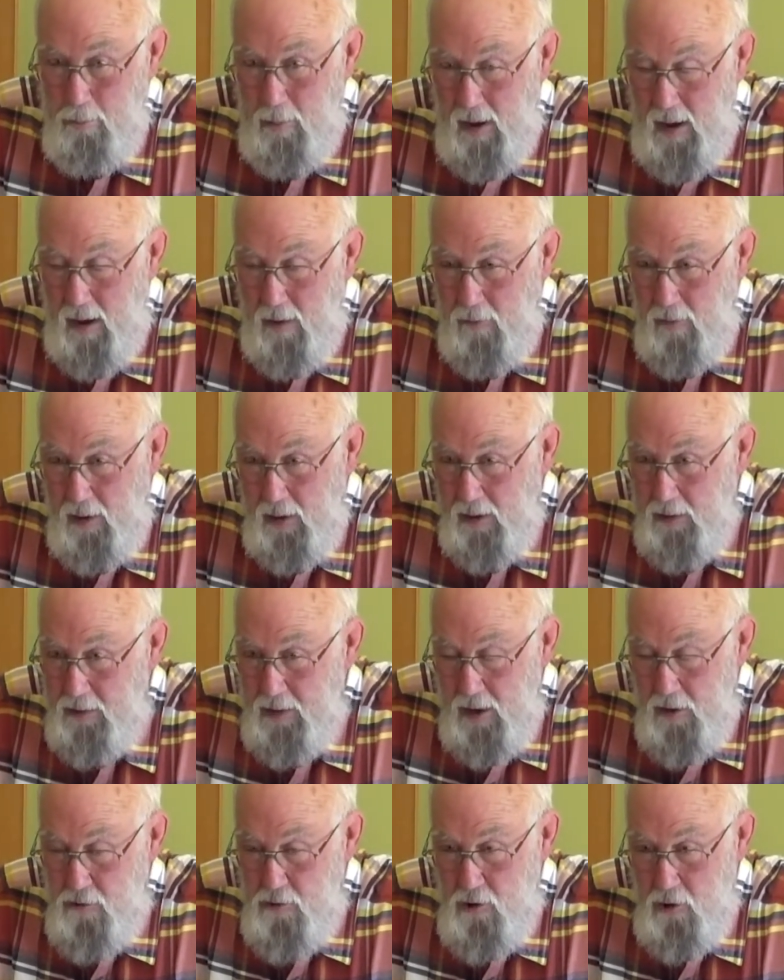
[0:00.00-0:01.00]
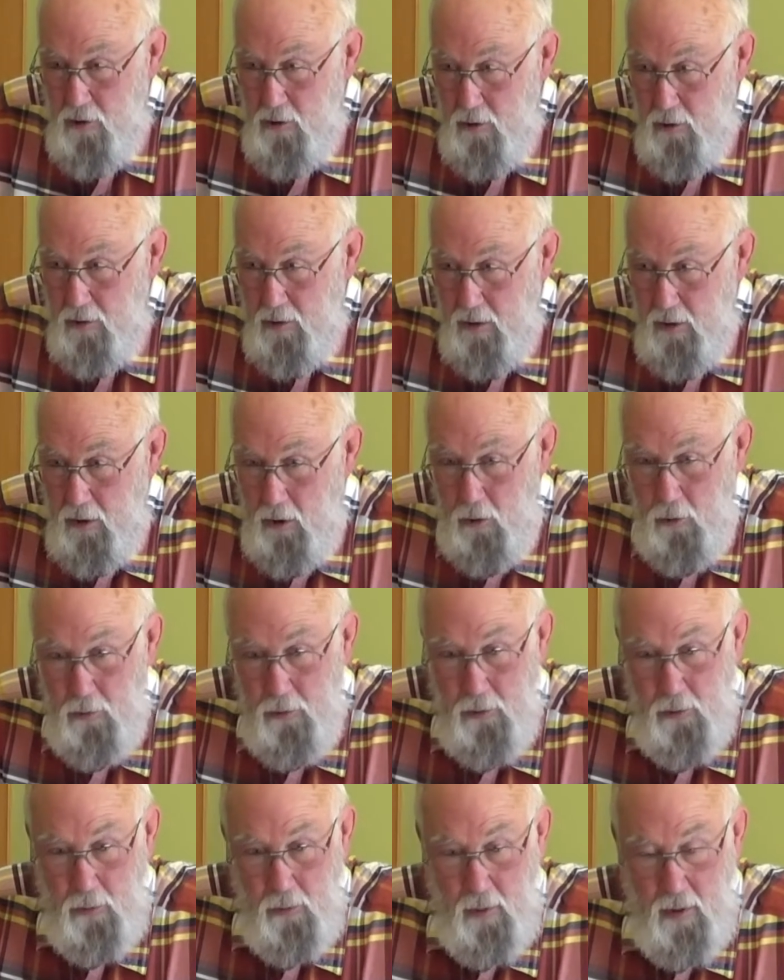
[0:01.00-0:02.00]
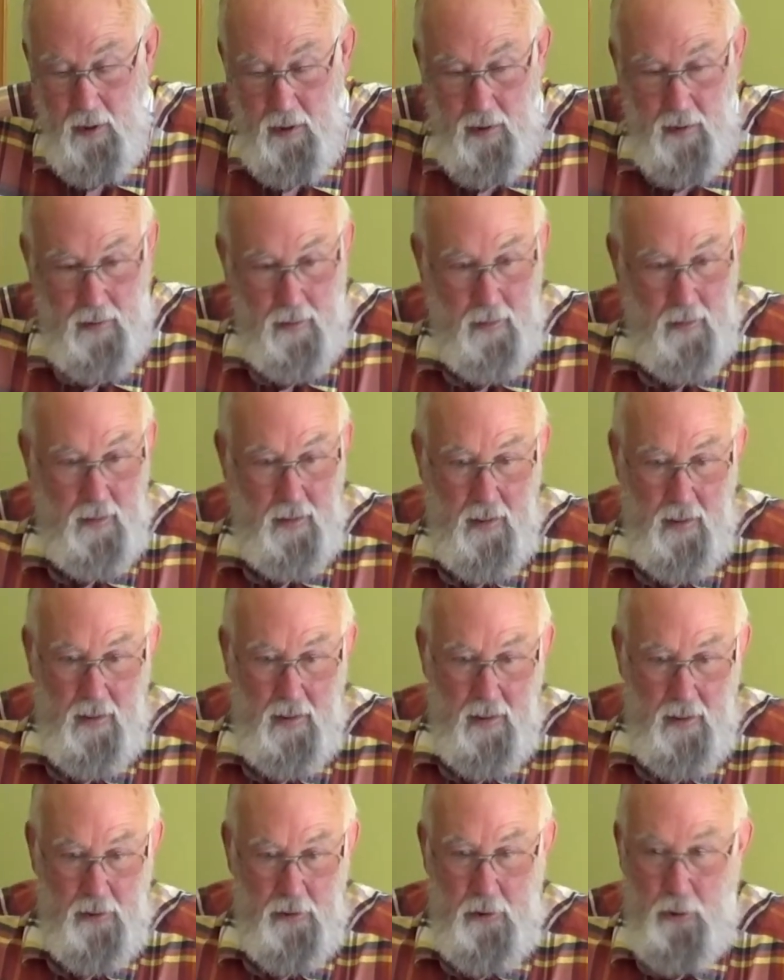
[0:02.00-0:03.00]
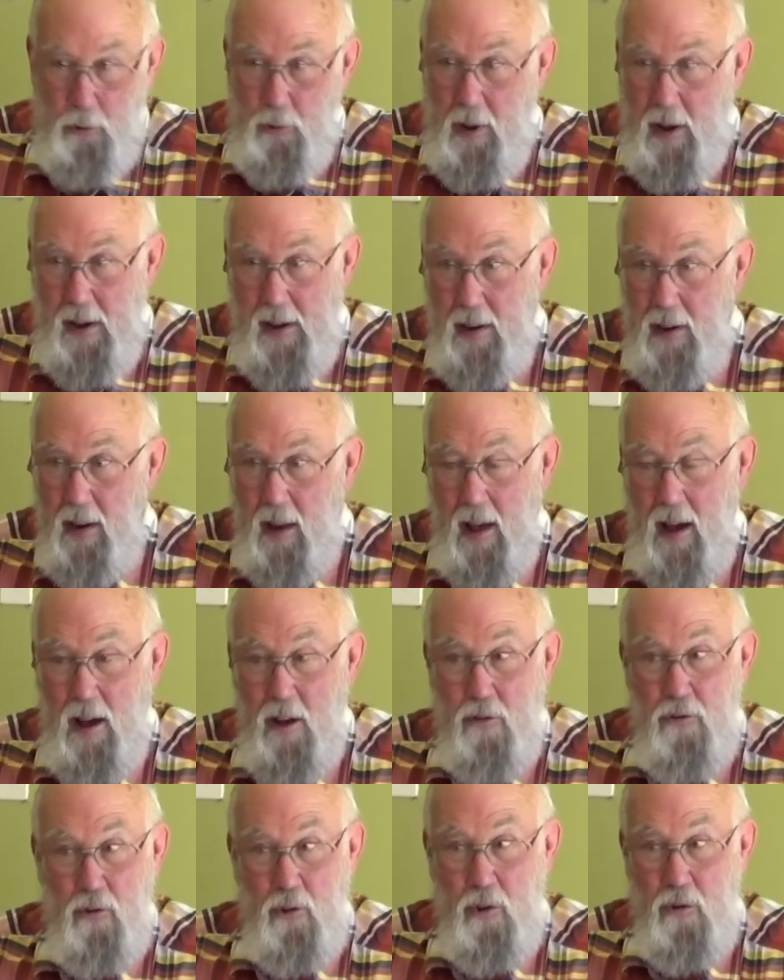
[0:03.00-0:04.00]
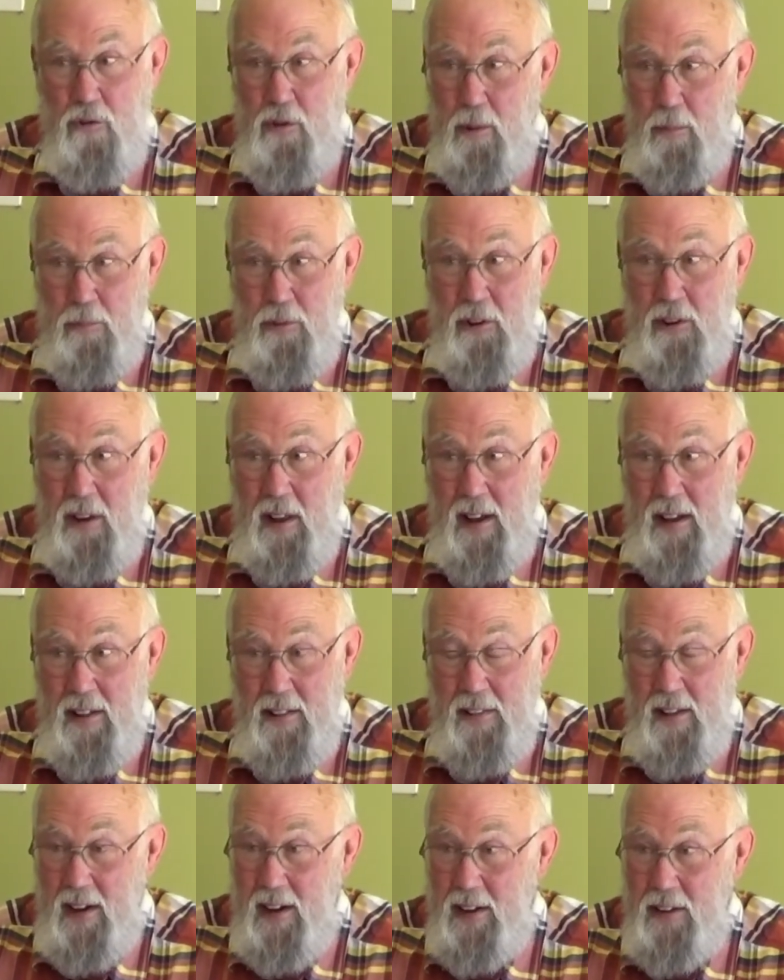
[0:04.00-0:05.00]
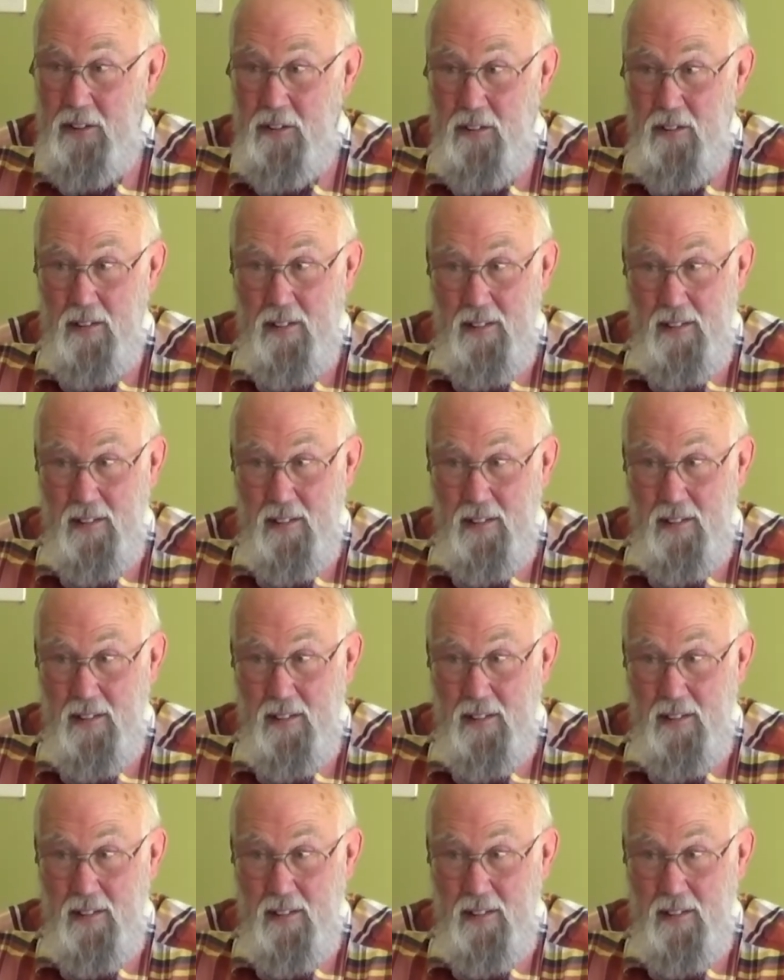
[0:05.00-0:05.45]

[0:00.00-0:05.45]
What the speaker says: having a teacher go to a 2-day class or something like that